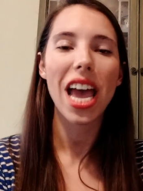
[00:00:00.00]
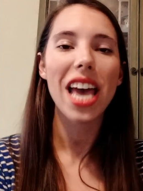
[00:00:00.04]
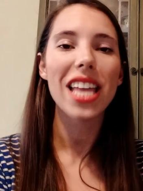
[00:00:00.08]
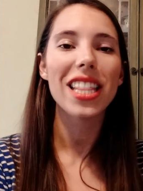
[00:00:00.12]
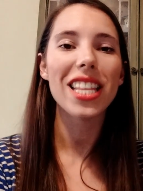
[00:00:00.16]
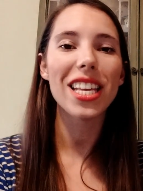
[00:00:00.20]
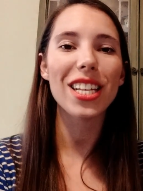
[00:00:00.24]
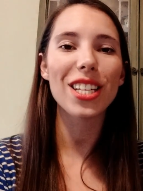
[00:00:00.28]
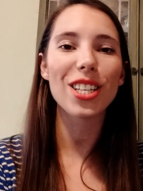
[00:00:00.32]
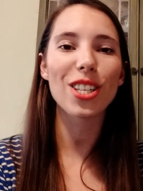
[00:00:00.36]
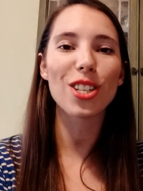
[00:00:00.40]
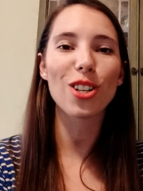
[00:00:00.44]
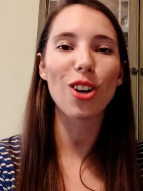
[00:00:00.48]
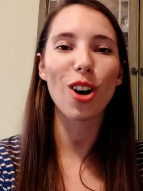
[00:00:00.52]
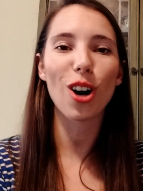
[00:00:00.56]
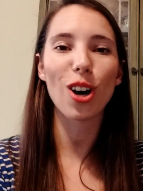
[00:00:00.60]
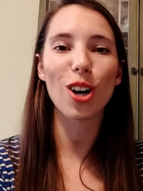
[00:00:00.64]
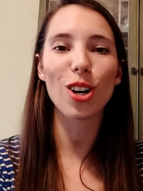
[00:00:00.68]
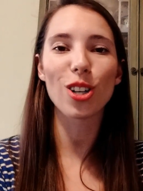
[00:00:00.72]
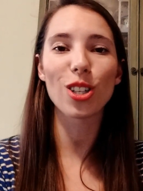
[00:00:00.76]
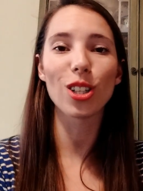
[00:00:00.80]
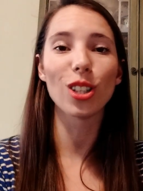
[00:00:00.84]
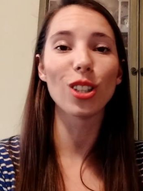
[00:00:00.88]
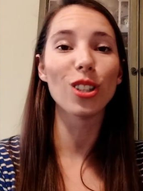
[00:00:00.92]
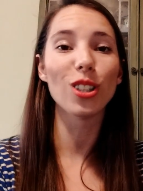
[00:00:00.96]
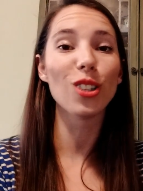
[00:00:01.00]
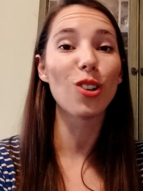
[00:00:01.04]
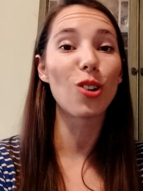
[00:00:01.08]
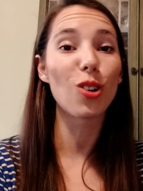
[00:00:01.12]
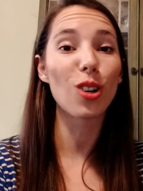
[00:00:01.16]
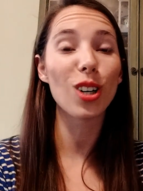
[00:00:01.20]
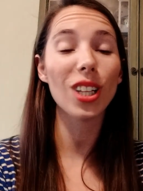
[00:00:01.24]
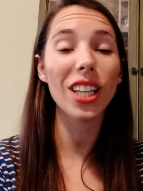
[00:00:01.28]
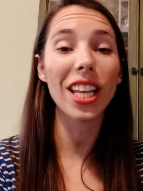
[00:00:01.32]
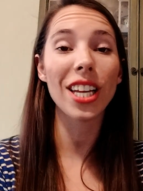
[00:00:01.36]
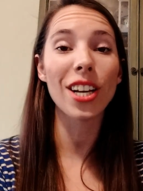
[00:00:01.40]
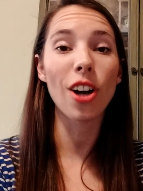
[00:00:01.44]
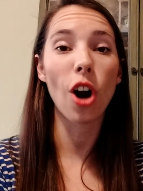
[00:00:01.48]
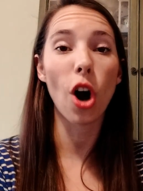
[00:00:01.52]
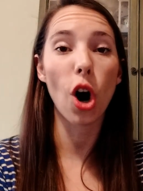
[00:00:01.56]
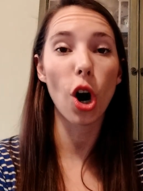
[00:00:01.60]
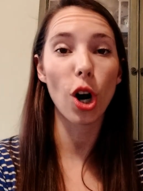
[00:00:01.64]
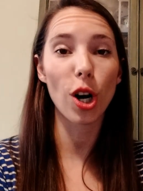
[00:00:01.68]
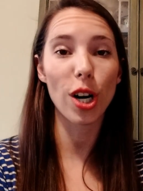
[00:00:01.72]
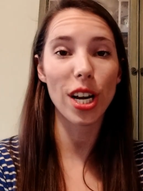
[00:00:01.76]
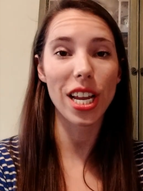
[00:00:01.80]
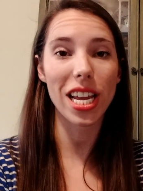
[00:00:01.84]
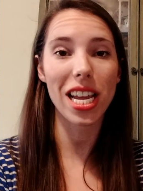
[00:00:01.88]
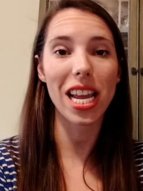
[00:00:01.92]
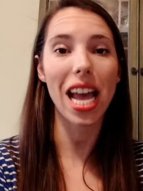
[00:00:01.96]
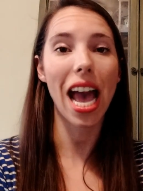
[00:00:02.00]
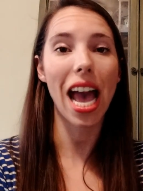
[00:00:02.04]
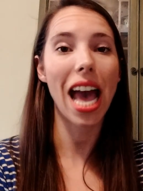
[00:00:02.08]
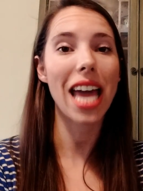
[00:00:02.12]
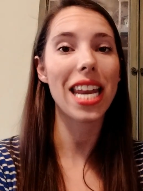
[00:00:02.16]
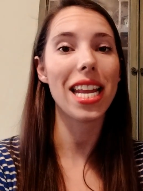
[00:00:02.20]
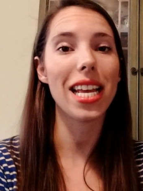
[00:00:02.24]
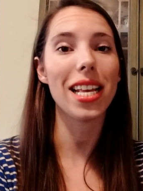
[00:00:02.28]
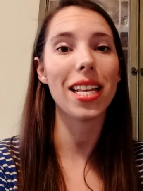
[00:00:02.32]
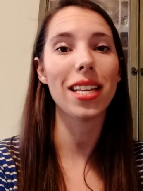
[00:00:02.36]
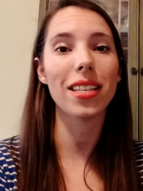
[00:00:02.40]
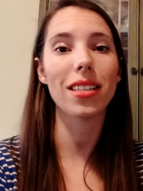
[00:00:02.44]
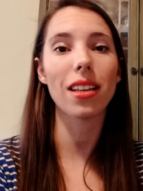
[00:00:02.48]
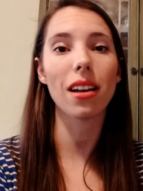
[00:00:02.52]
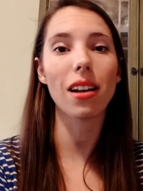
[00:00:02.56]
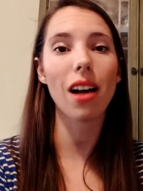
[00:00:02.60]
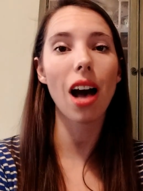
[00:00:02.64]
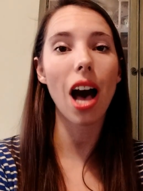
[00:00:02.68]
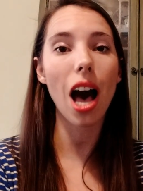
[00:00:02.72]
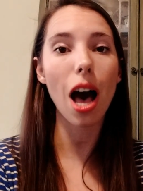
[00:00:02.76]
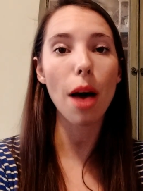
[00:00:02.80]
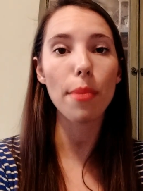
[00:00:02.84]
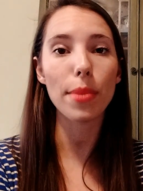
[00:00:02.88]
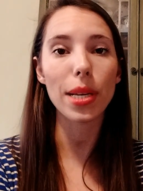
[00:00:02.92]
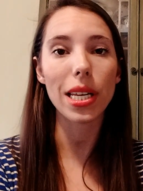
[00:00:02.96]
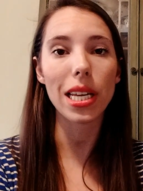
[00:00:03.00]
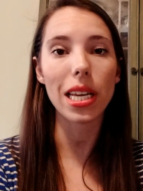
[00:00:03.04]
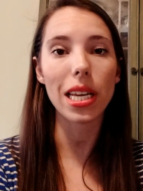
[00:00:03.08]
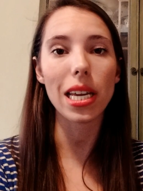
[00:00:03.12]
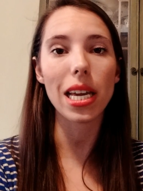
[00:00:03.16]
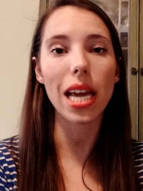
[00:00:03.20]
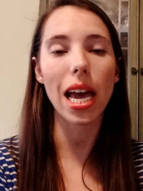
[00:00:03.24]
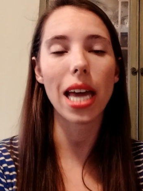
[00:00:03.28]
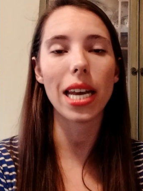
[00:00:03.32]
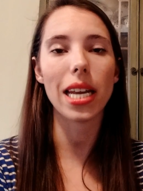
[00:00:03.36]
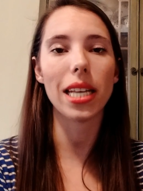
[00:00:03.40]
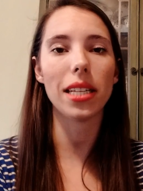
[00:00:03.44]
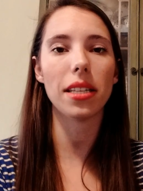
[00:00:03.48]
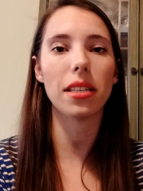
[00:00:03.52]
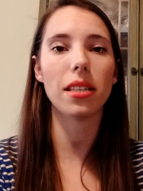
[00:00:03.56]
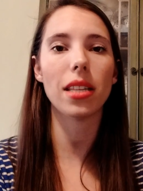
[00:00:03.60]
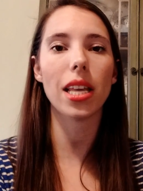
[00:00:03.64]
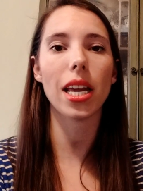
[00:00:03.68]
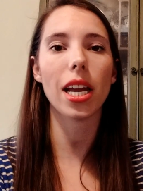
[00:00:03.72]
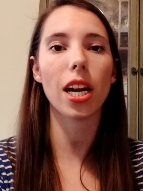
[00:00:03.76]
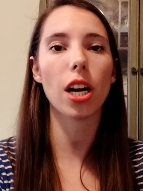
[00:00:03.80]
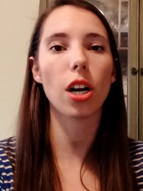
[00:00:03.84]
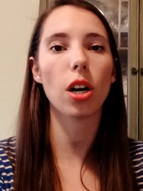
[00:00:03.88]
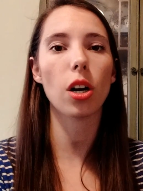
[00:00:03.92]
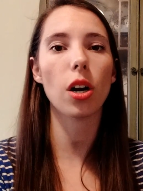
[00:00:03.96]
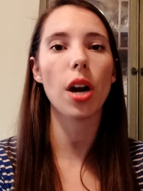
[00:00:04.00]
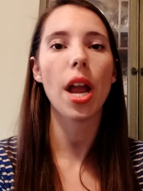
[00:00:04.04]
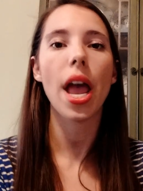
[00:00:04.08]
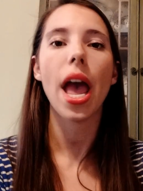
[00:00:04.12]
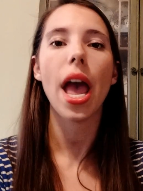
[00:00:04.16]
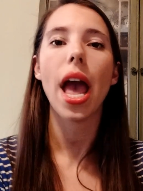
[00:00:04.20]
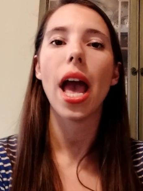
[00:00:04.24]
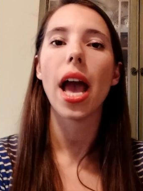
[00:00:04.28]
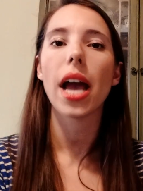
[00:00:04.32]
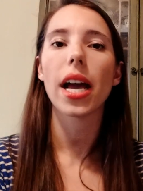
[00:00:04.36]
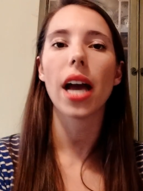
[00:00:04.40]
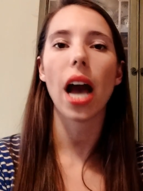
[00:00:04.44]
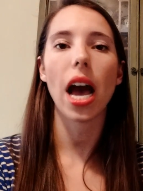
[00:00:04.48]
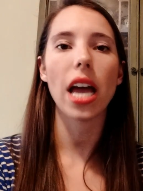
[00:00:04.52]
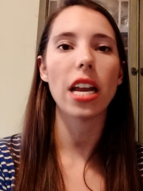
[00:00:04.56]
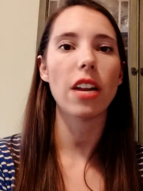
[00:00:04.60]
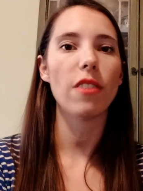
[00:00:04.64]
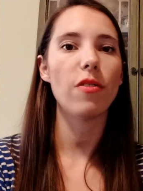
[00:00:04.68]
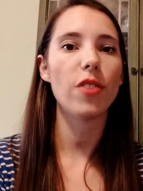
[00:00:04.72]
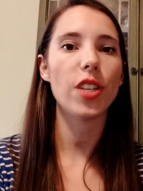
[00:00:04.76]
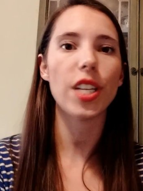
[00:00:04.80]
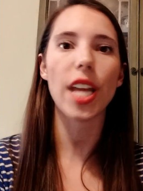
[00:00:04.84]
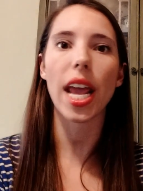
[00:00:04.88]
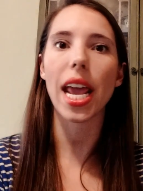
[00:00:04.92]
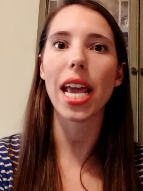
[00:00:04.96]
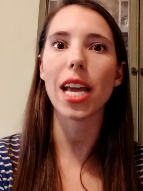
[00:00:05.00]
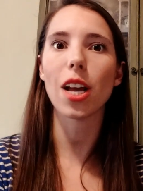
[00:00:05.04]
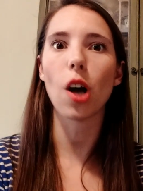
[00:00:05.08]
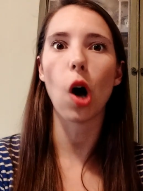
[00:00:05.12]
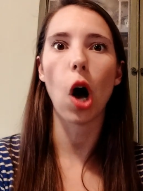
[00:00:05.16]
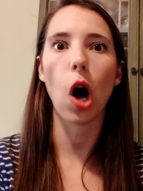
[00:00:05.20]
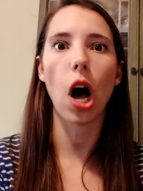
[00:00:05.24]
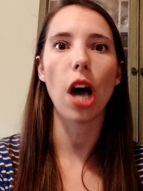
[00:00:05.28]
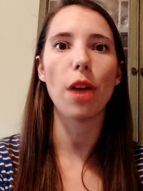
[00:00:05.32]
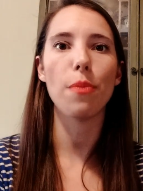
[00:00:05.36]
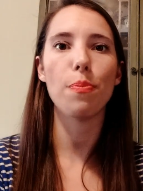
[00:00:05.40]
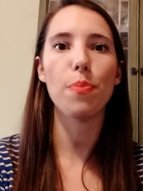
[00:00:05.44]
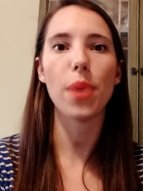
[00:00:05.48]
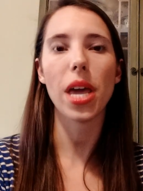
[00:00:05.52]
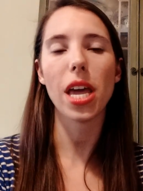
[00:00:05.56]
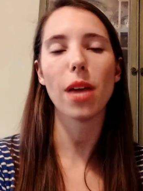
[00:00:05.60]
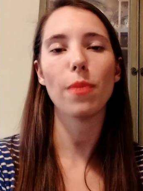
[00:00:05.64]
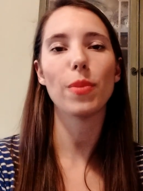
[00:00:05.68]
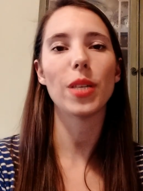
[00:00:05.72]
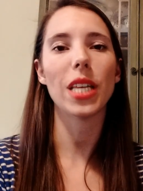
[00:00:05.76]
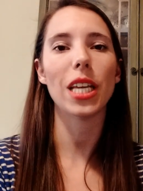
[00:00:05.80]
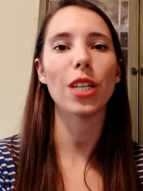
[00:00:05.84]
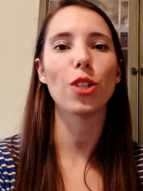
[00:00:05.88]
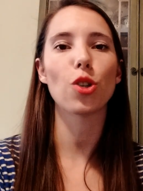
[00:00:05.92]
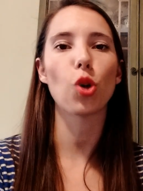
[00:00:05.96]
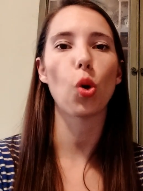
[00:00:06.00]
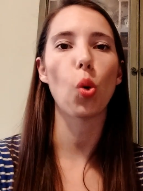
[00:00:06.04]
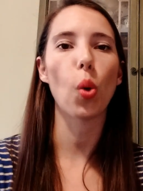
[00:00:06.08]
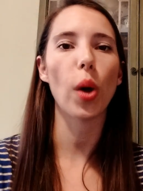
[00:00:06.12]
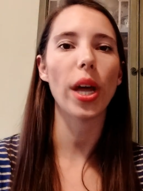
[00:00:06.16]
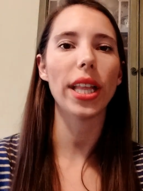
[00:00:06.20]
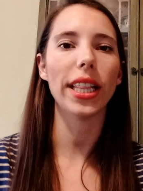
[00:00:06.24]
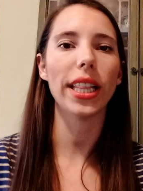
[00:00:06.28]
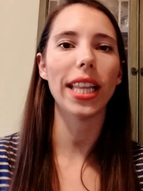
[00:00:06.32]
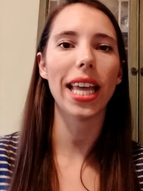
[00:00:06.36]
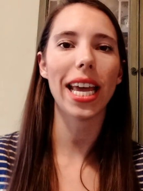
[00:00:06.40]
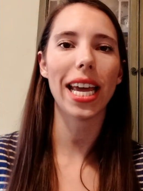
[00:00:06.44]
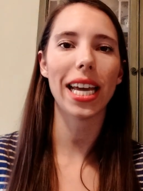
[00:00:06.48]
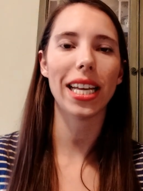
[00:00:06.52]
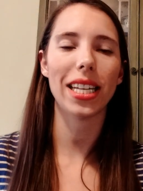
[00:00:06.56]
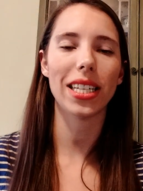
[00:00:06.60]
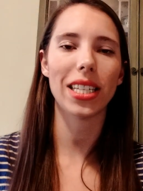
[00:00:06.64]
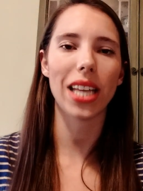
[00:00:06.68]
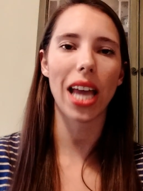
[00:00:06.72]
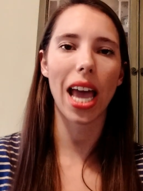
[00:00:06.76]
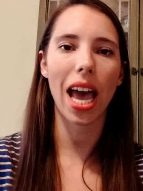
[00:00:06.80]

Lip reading: This stars Laurel and Hardy, and it is a comedy, and it's their kind of take on Babes in Toyland.